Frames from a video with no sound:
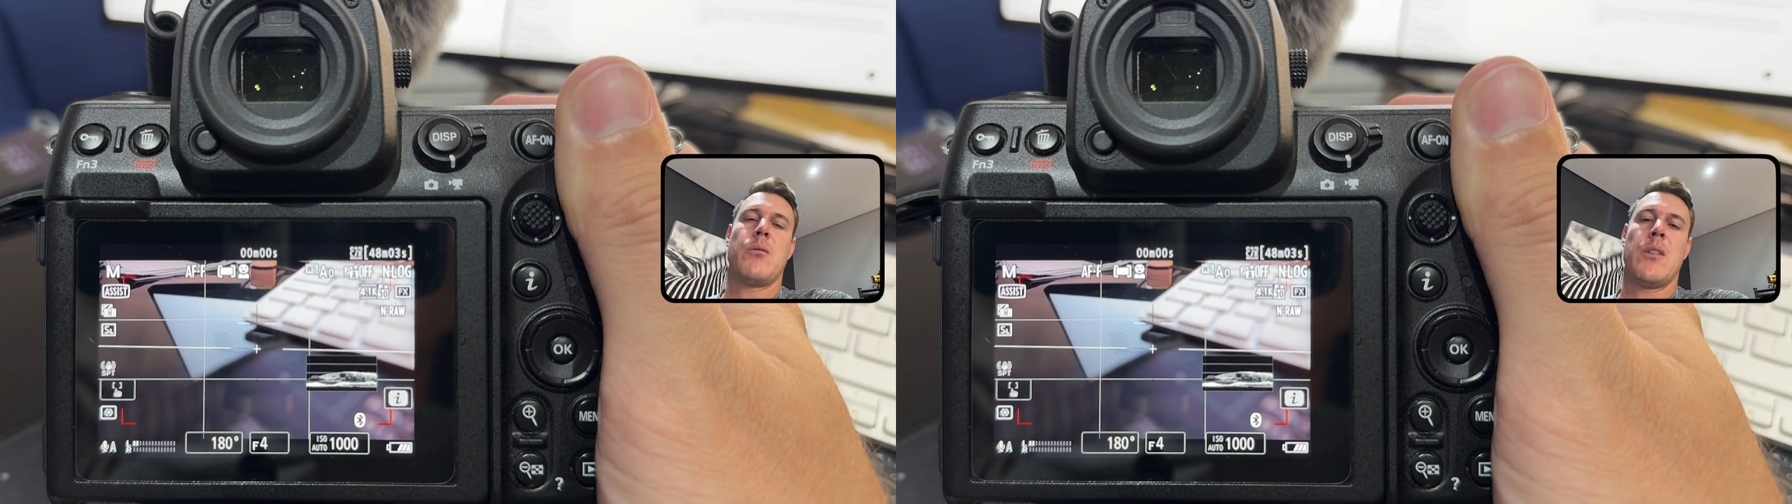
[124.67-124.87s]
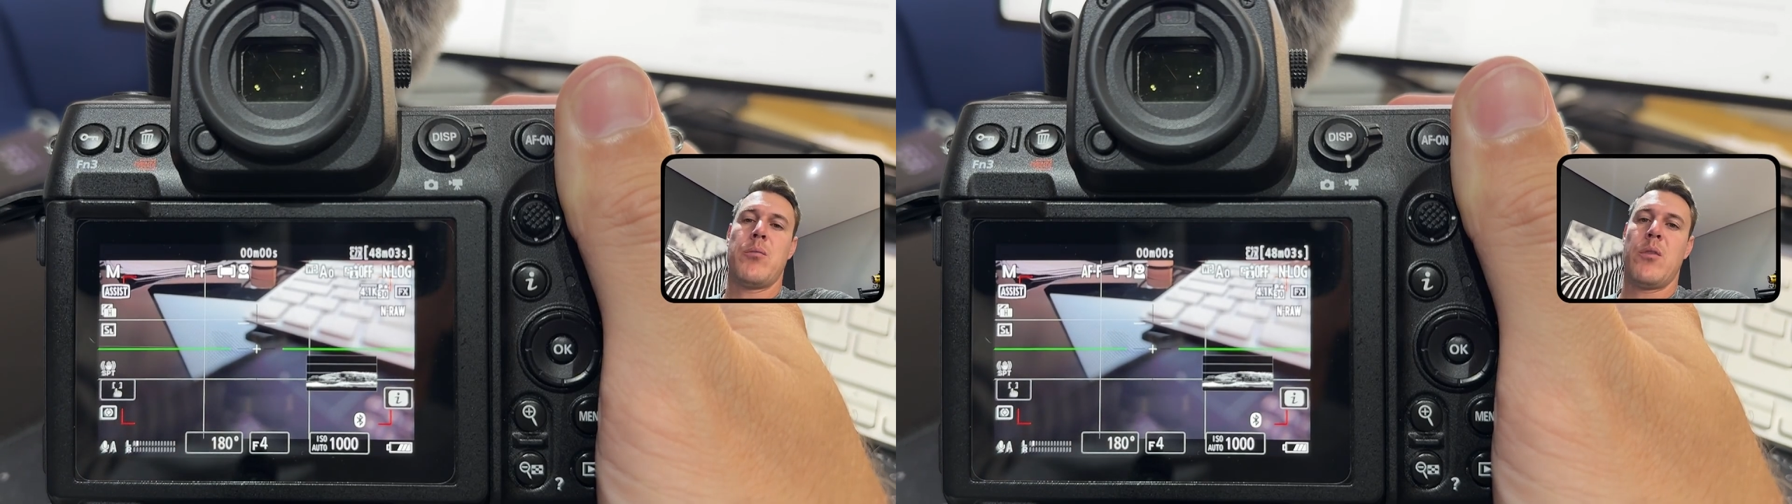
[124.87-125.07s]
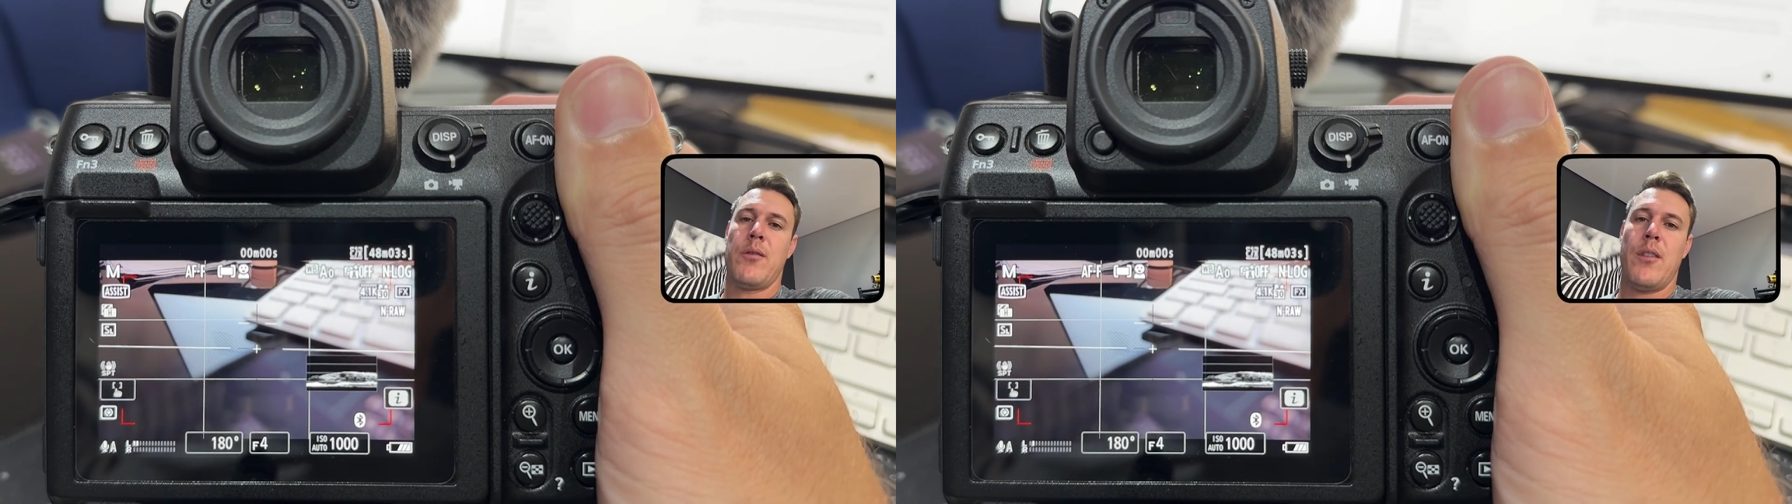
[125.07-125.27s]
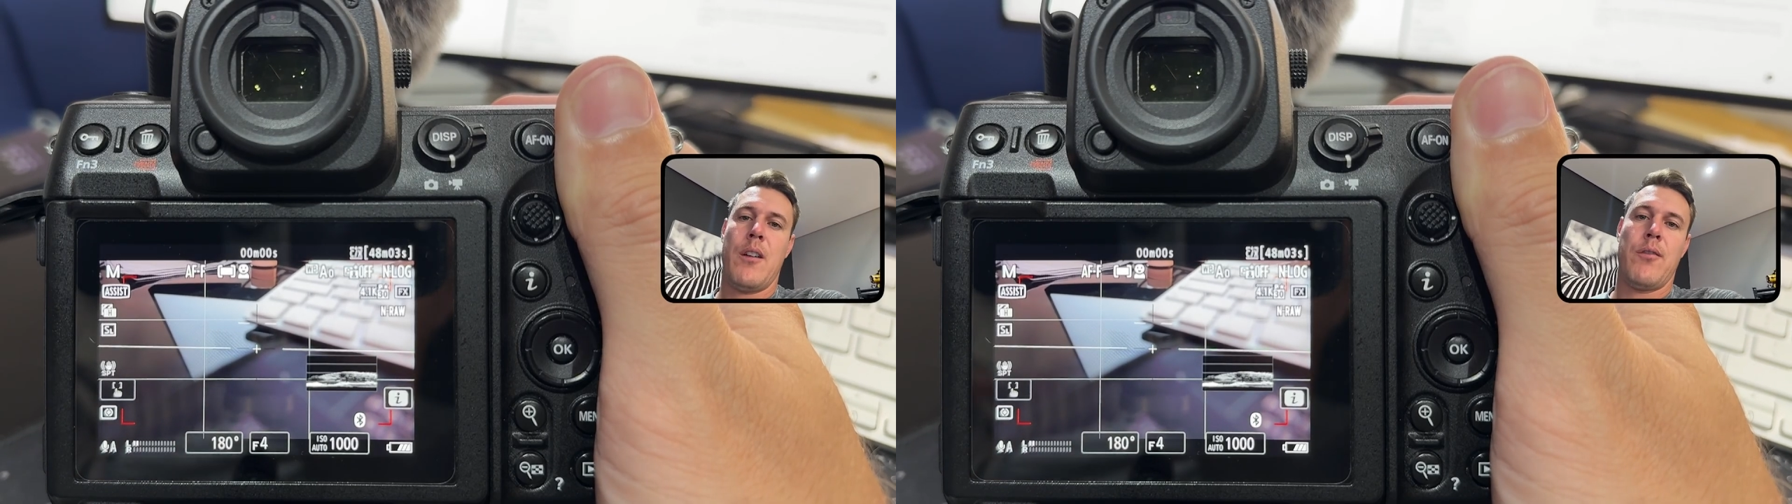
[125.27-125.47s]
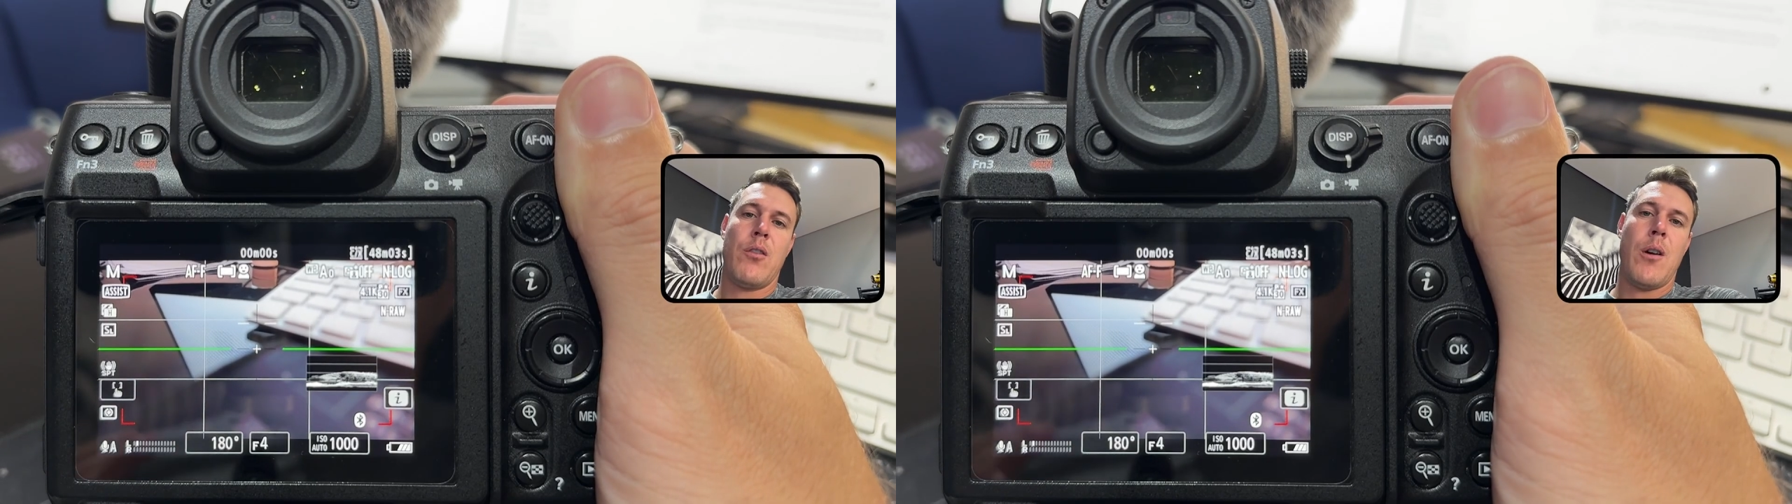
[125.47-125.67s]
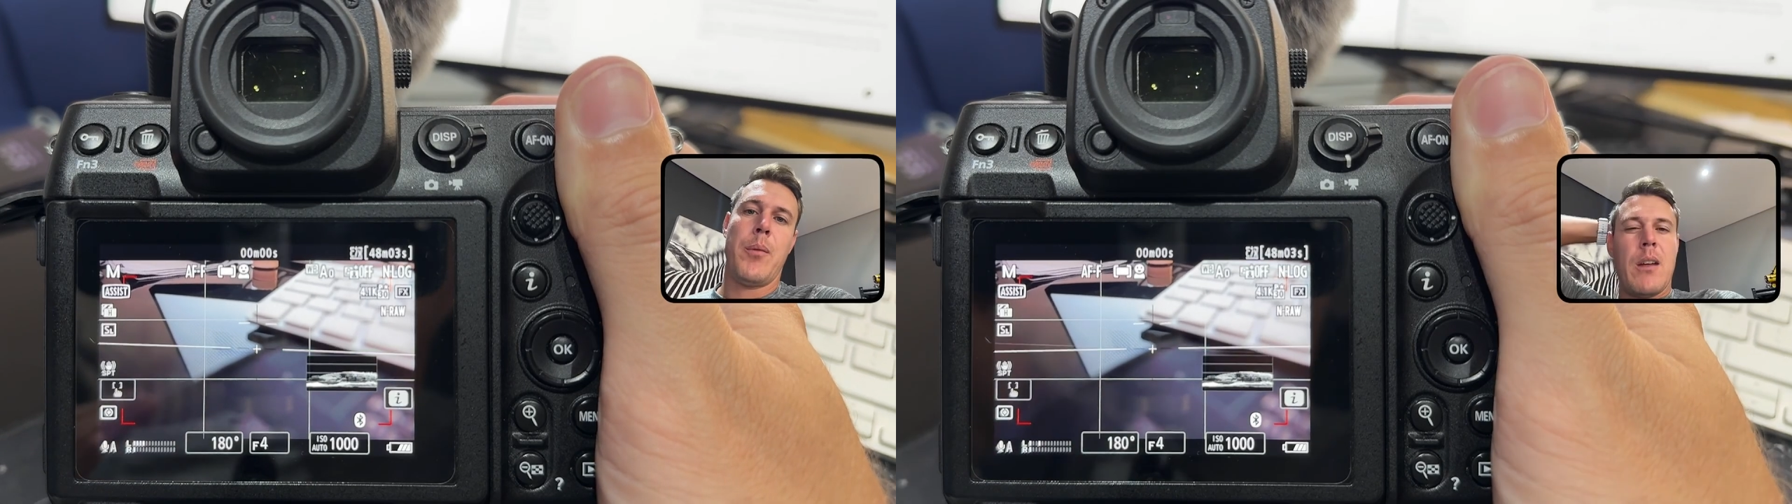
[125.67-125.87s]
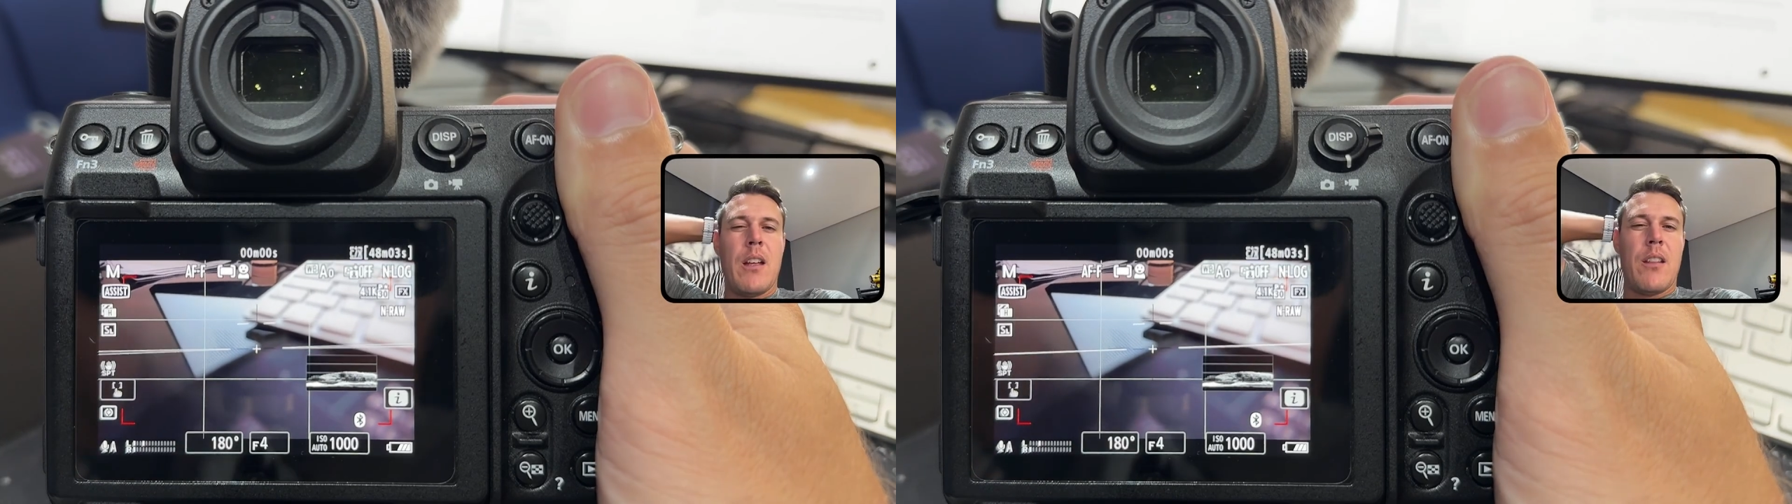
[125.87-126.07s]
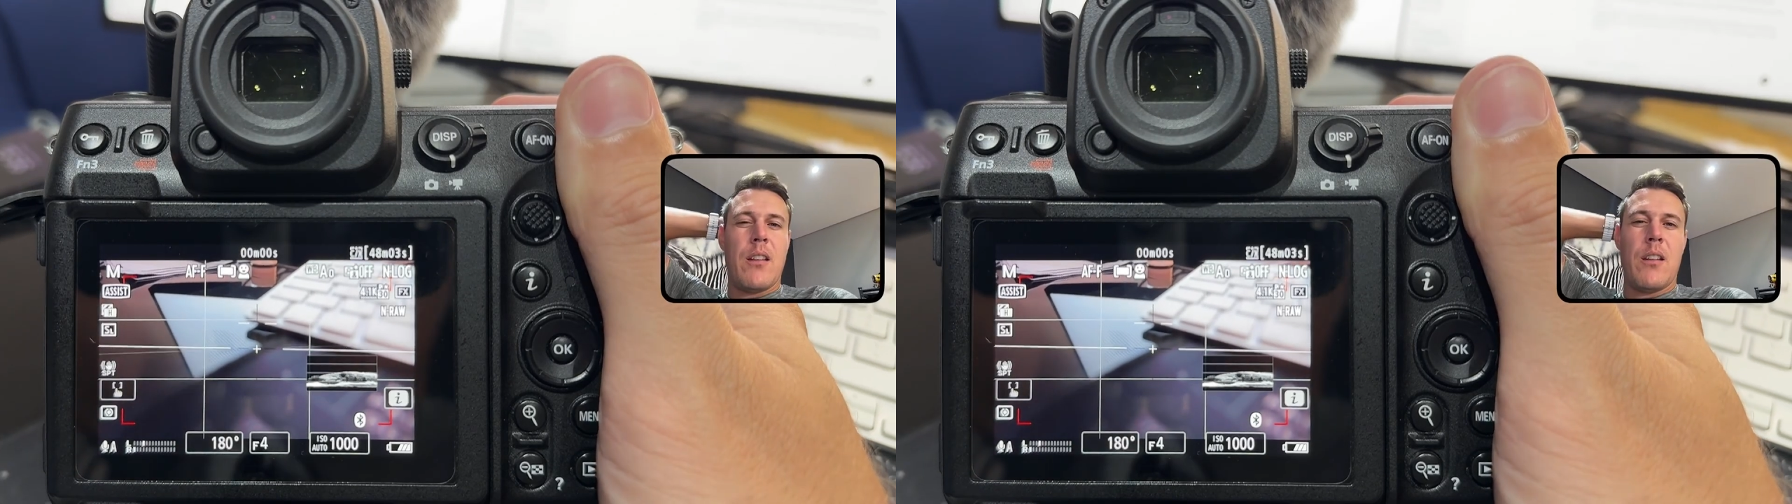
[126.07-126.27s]
1.5 crop
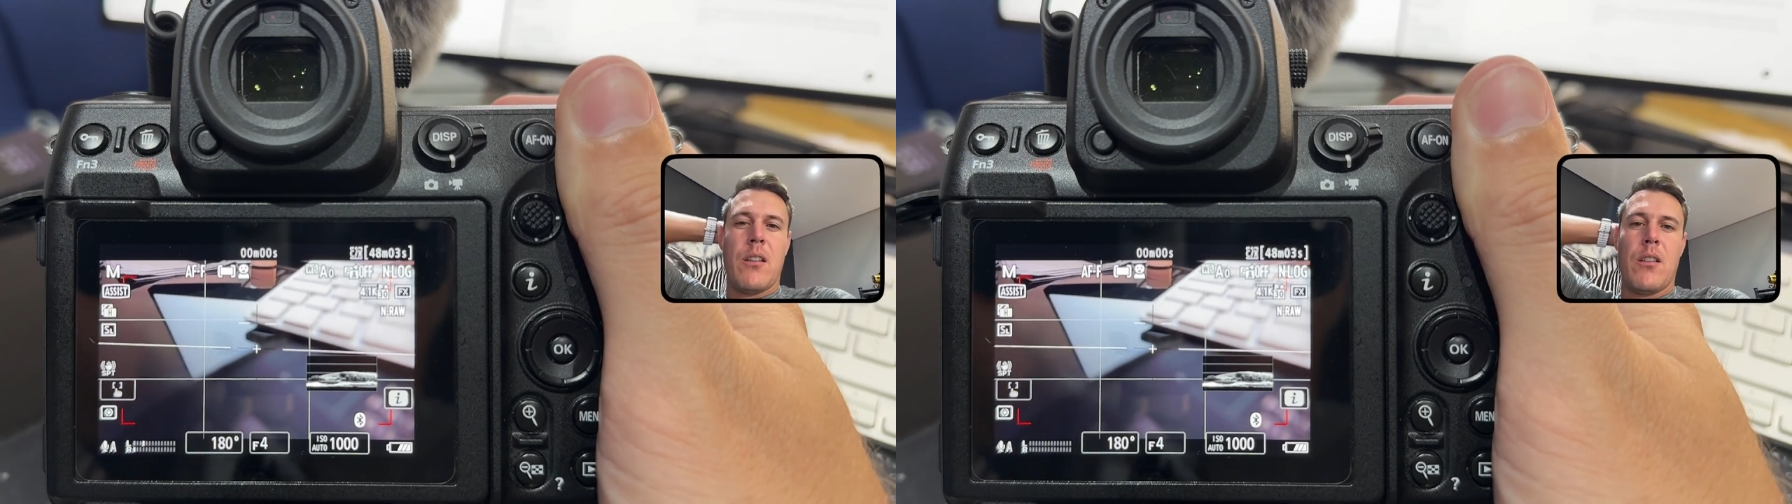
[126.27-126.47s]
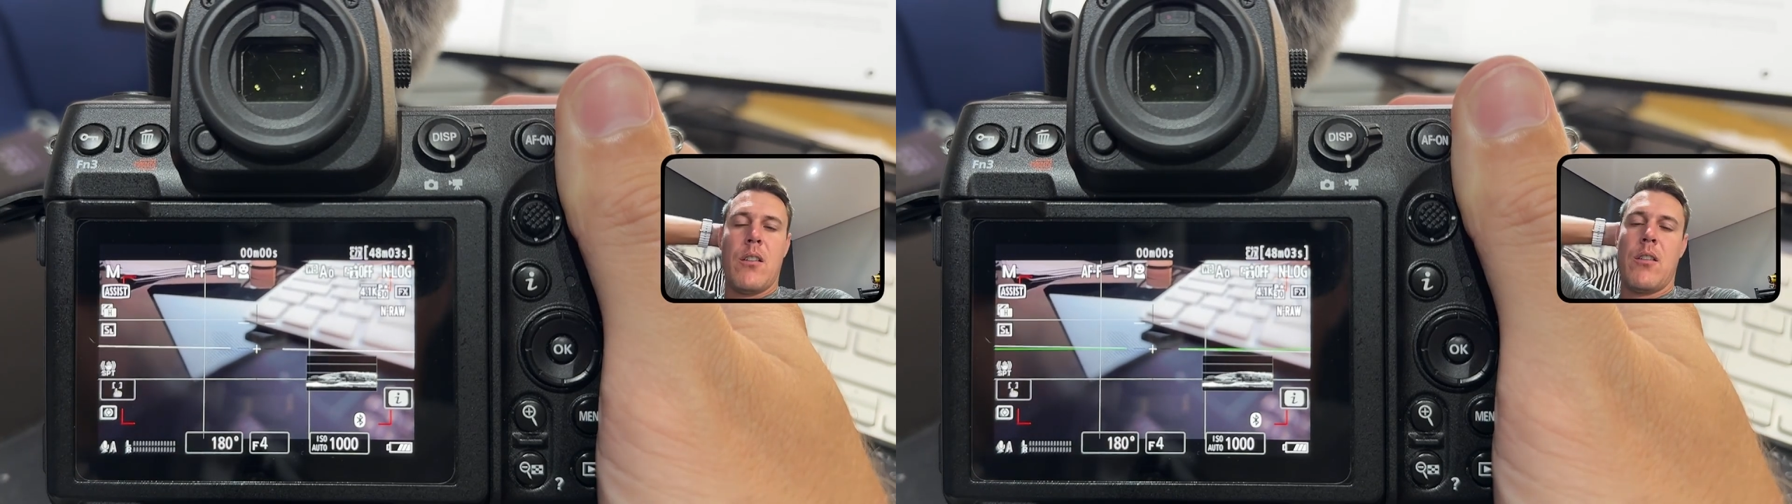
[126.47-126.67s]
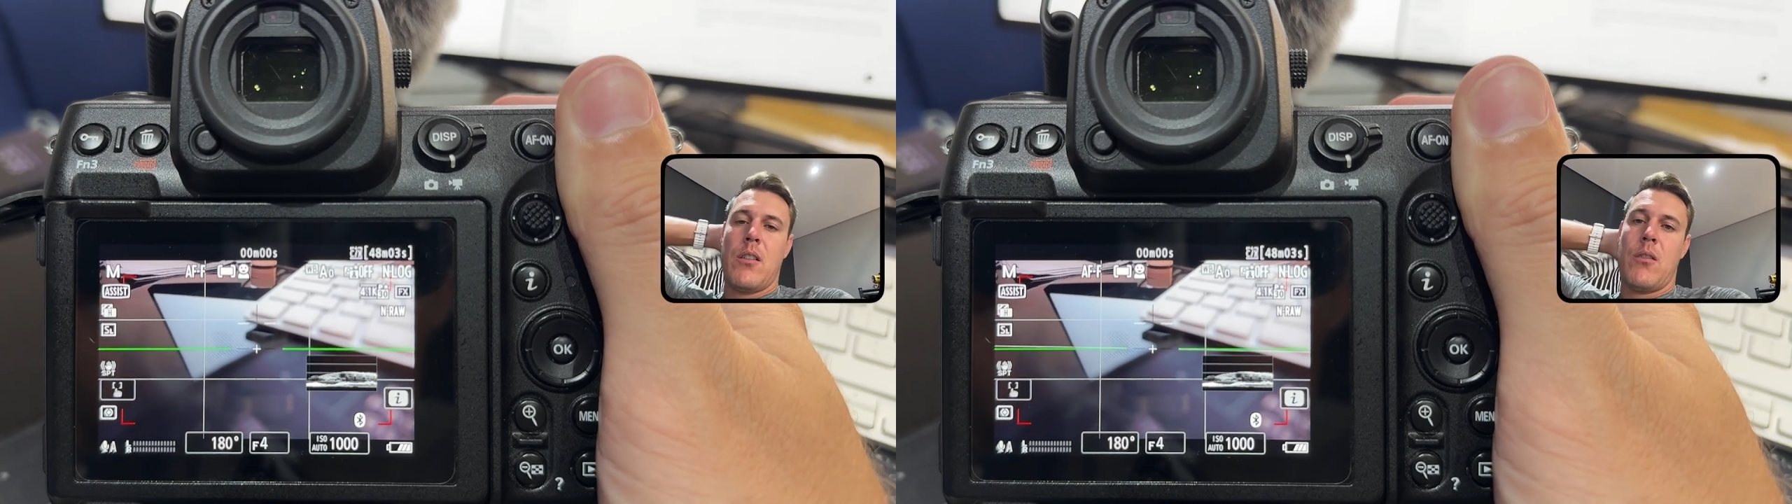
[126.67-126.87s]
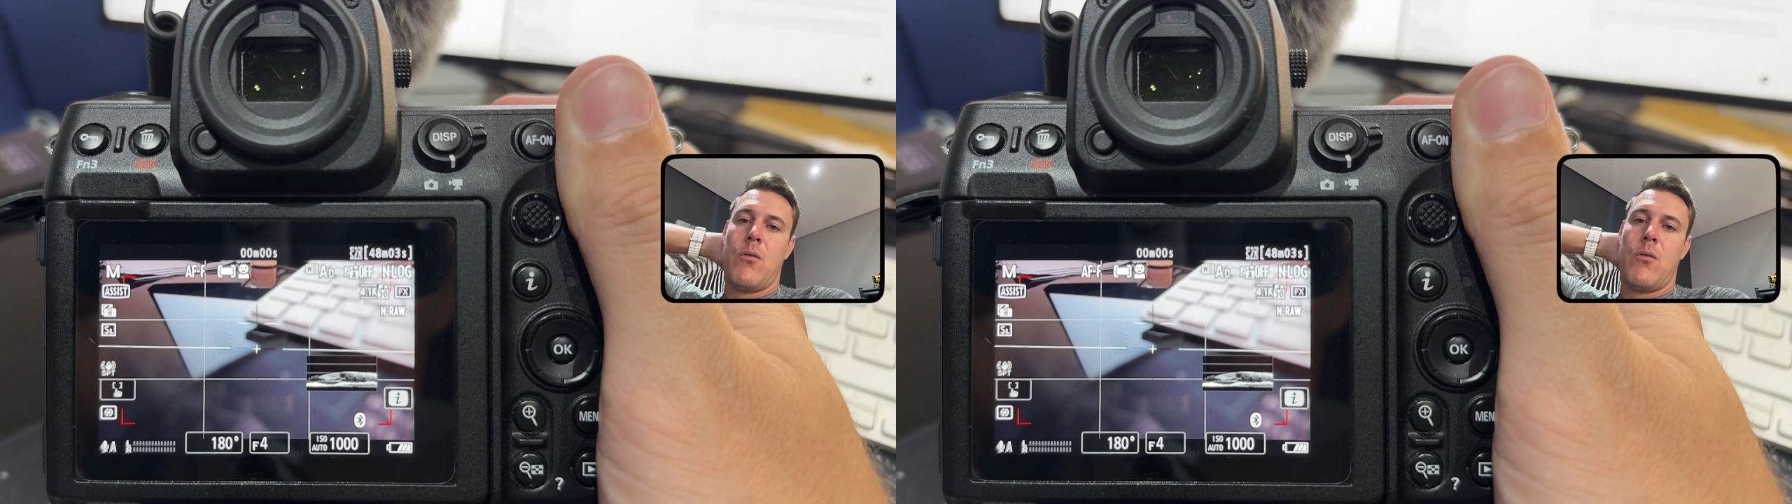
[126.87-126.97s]
and then